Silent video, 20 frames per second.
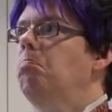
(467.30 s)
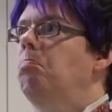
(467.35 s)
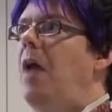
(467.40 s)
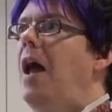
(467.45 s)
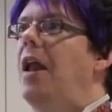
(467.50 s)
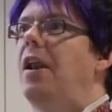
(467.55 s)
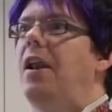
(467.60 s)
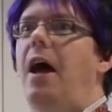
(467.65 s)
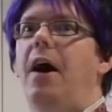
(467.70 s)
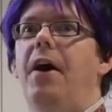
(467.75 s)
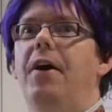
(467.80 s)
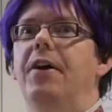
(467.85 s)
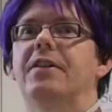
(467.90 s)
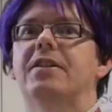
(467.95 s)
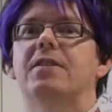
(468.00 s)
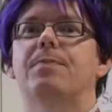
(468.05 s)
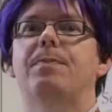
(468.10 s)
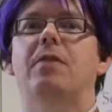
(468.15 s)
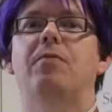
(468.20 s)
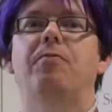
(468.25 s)

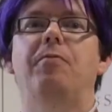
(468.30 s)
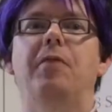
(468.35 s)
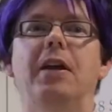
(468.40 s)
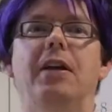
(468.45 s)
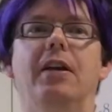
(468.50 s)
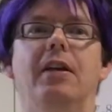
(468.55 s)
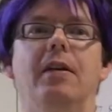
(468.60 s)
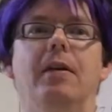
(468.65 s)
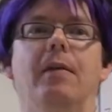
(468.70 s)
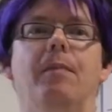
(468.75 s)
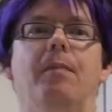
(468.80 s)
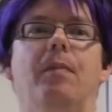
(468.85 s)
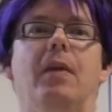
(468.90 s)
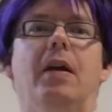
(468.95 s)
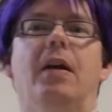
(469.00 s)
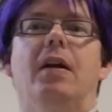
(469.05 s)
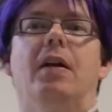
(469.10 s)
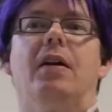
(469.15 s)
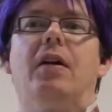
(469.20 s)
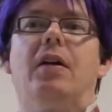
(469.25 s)
alliance between
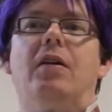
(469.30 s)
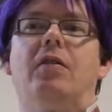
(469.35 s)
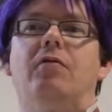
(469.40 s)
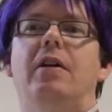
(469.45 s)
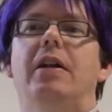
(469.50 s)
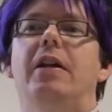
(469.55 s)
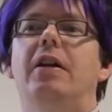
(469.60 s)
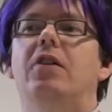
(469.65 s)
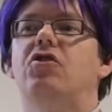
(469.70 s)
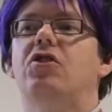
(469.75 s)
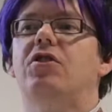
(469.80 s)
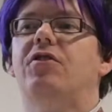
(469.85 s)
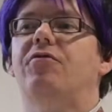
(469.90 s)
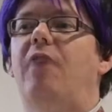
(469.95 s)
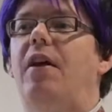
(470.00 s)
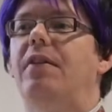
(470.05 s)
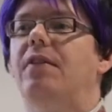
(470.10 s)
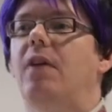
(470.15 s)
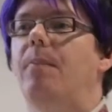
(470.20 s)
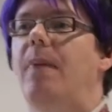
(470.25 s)
religious
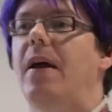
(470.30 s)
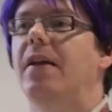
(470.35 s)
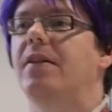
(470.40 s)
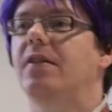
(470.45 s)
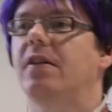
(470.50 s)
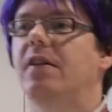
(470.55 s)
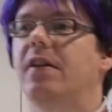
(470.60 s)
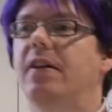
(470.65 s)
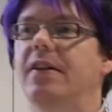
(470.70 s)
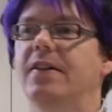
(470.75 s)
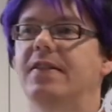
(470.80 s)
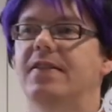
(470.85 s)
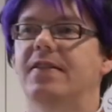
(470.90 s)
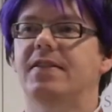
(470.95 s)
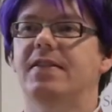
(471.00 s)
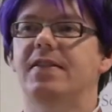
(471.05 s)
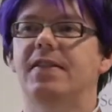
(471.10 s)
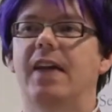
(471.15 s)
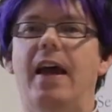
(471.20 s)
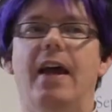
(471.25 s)

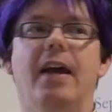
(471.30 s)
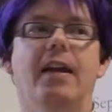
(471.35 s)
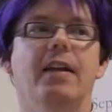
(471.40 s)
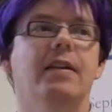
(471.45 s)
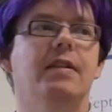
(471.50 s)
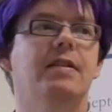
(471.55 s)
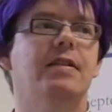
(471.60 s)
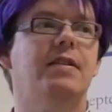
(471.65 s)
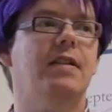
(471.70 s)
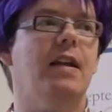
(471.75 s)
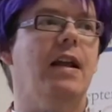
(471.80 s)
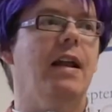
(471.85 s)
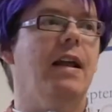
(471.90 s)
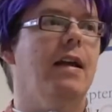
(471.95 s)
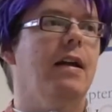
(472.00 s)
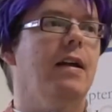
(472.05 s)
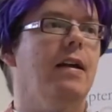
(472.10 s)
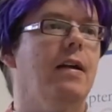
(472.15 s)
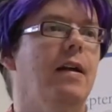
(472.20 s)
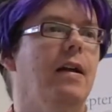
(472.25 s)
fundamentalists and
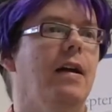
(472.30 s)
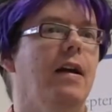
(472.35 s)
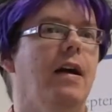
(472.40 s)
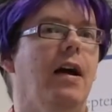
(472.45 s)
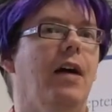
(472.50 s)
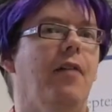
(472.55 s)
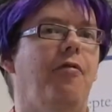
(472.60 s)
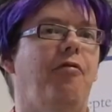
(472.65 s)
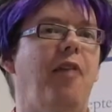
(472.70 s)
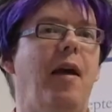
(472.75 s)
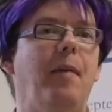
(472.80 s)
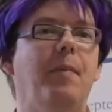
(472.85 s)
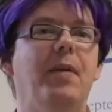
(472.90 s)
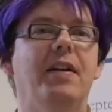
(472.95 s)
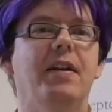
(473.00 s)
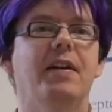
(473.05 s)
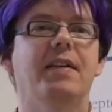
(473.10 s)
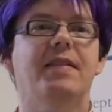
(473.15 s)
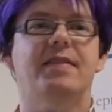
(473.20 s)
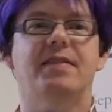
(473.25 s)

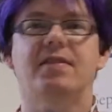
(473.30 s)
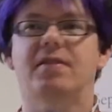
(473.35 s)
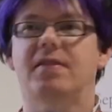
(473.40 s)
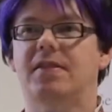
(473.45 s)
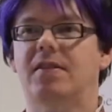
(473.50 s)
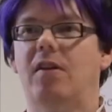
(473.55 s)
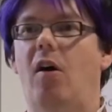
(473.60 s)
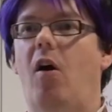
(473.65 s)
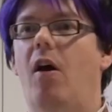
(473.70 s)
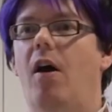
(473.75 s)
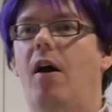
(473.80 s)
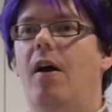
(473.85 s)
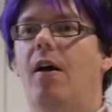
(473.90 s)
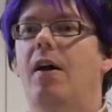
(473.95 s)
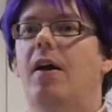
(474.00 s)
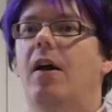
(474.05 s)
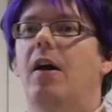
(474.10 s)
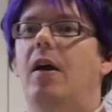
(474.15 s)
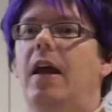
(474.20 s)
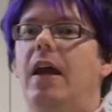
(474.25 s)
feminists
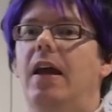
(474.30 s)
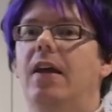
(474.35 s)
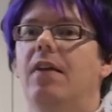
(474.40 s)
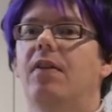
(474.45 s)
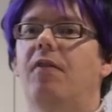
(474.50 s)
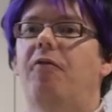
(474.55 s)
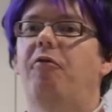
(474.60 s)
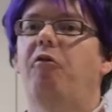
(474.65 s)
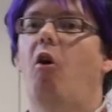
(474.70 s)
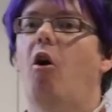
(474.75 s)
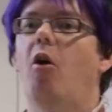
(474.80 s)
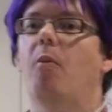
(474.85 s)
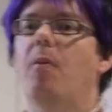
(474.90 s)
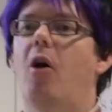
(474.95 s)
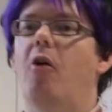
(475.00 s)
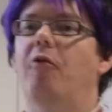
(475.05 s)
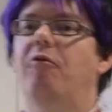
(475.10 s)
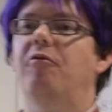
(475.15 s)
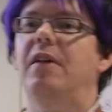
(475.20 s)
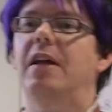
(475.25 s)
in the form
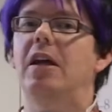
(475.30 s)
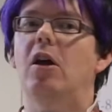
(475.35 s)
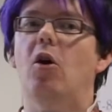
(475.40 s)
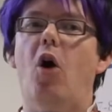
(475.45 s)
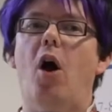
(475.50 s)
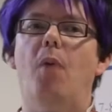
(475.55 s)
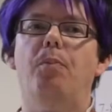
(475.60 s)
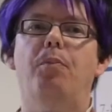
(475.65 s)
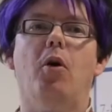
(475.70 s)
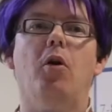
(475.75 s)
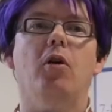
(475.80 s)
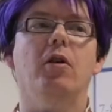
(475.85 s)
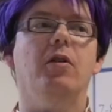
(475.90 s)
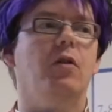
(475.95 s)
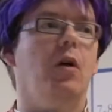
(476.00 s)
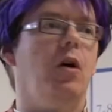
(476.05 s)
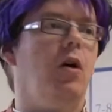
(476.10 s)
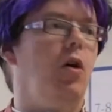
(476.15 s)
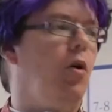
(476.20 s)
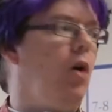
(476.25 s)
of
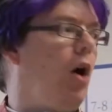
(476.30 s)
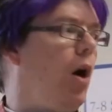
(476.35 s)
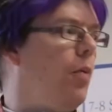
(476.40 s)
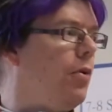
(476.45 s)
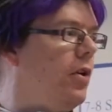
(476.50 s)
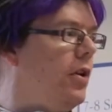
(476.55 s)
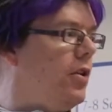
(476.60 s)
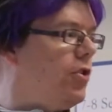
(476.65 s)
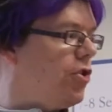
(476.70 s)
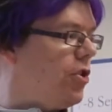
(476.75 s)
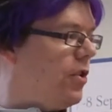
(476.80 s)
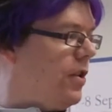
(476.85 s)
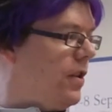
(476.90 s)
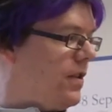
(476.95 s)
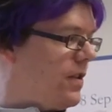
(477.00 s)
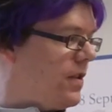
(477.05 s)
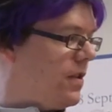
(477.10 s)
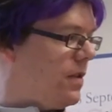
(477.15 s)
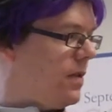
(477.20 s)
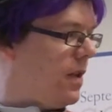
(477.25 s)

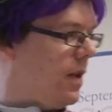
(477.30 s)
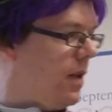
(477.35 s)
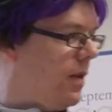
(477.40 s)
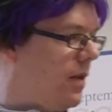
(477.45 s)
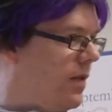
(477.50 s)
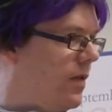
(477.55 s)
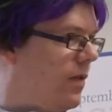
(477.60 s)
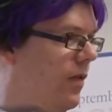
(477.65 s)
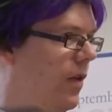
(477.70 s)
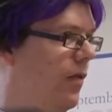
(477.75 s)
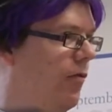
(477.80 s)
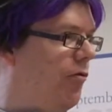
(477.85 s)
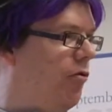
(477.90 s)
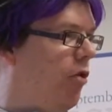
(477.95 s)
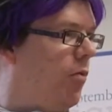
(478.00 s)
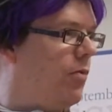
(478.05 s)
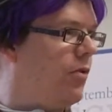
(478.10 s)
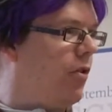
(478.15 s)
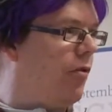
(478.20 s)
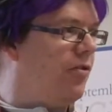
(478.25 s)
neo-abolitionism, in
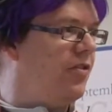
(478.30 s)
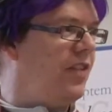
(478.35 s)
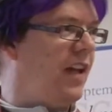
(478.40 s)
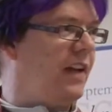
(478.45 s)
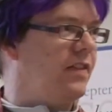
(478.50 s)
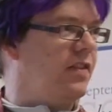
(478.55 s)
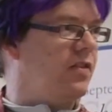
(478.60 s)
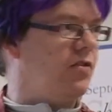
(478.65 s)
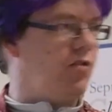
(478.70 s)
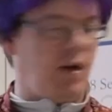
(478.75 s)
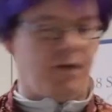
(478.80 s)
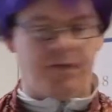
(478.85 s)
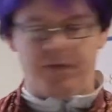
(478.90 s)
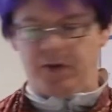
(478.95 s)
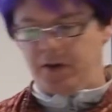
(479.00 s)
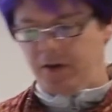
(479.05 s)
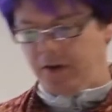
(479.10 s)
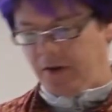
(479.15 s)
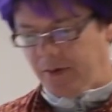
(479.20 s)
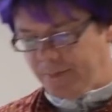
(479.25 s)
forms of sex
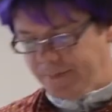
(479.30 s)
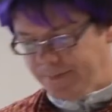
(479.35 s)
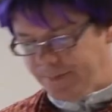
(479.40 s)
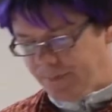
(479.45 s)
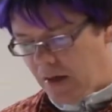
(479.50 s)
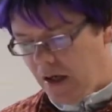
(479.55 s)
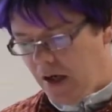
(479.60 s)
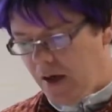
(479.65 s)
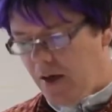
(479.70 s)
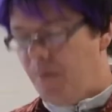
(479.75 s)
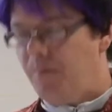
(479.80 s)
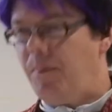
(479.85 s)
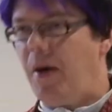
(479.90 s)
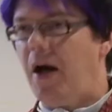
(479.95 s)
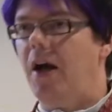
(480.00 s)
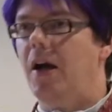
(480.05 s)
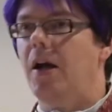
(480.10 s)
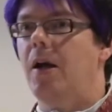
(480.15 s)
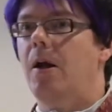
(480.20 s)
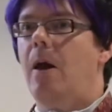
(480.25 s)
trafficking,
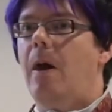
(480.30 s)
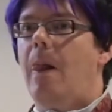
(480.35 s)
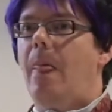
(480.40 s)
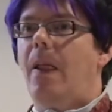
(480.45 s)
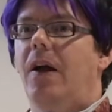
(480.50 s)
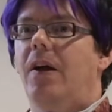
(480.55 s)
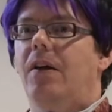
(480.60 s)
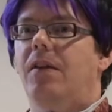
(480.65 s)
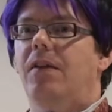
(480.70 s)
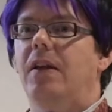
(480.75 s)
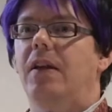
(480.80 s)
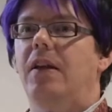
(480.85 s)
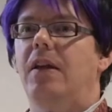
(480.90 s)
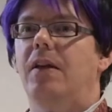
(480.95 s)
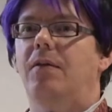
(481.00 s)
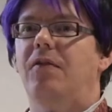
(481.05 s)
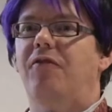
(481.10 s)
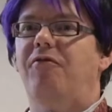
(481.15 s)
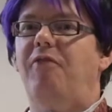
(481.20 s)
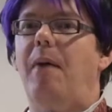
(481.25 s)
by
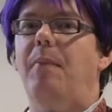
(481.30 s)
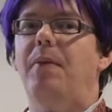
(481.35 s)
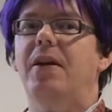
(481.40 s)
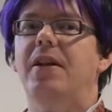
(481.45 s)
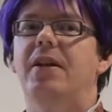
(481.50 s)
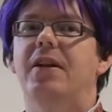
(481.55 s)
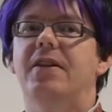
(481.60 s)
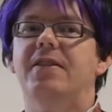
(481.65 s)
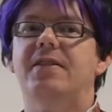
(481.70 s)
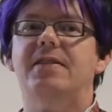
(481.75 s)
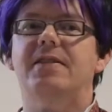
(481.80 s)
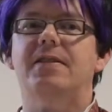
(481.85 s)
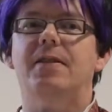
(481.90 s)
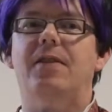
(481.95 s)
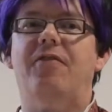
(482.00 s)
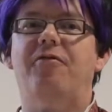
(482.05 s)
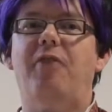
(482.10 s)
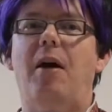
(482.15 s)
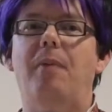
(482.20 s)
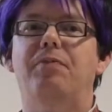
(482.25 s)
the feminists'
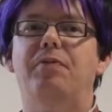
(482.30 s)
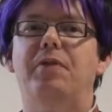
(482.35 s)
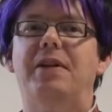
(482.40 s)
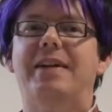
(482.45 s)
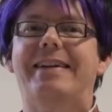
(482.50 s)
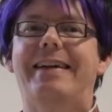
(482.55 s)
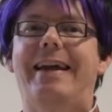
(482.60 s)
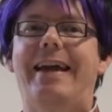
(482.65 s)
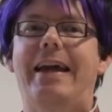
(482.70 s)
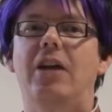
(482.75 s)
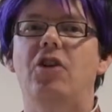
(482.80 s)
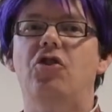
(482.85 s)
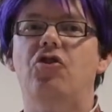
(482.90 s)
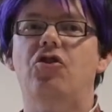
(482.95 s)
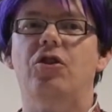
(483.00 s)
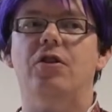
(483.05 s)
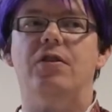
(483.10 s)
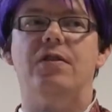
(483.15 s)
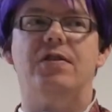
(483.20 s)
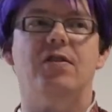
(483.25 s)

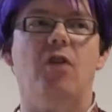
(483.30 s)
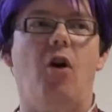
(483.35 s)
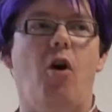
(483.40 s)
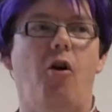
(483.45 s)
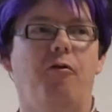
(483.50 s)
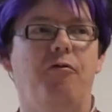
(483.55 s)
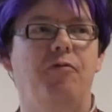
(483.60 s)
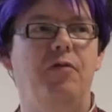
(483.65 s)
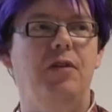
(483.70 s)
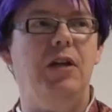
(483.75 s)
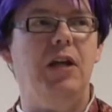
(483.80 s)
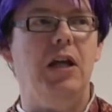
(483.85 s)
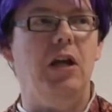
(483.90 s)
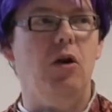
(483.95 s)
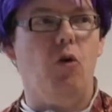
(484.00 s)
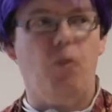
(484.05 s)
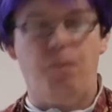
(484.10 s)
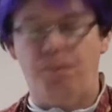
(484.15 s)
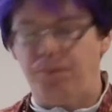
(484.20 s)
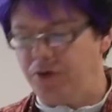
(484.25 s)
fabrications of
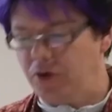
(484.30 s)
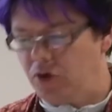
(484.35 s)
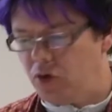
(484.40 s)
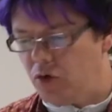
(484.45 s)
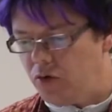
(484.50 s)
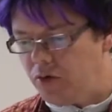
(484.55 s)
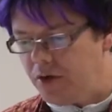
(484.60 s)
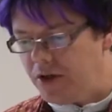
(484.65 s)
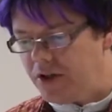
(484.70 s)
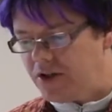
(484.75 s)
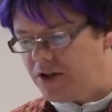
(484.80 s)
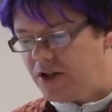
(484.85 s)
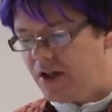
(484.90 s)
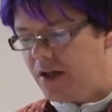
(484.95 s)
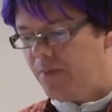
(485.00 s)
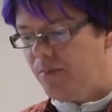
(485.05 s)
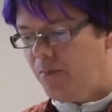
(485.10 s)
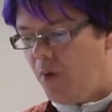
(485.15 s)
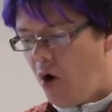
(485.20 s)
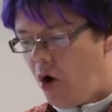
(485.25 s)

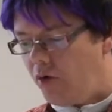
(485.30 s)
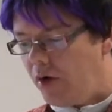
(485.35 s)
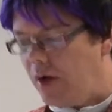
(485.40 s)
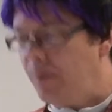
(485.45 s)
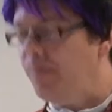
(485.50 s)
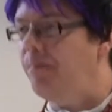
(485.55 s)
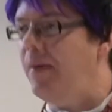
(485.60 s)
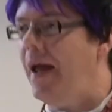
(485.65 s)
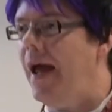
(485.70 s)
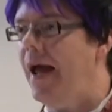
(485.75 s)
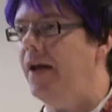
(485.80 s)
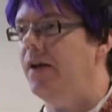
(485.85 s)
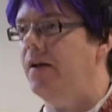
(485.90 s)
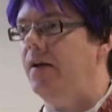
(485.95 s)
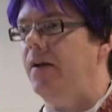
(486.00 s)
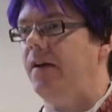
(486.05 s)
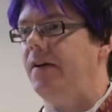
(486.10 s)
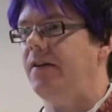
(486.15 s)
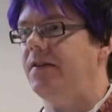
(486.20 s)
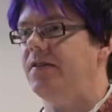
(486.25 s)
neo-Puritan moral
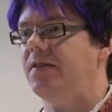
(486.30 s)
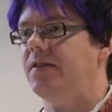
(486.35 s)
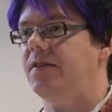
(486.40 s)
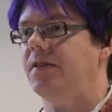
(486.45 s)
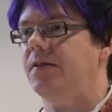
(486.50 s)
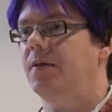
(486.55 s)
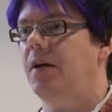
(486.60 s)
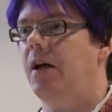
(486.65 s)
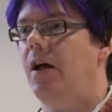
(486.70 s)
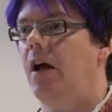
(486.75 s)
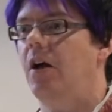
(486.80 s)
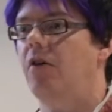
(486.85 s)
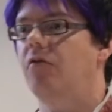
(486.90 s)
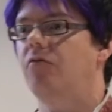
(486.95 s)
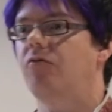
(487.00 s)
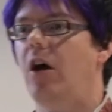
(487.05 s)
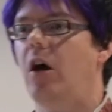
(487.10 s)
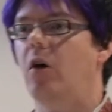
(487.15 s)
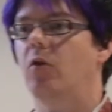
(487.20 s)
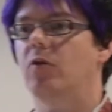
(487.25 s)
panics
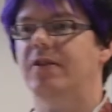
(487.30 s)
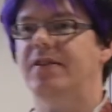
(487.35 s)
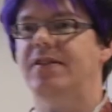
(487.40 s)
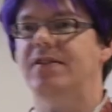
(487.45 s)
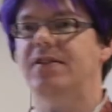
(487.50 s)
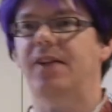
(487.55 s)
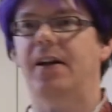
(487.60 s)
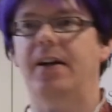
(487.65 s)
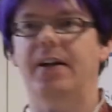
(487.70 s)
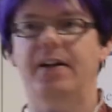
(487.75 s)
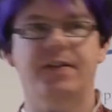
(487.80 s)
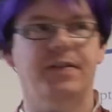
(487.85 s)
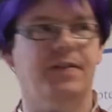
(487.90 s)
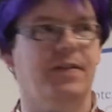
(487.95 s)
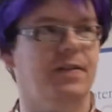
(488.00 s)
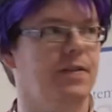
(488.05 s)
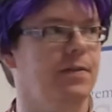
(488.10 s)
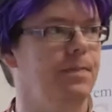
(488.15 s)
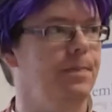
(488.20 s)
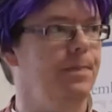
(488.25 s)
around
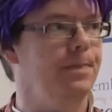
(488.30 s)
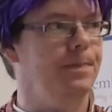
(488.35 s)
sex,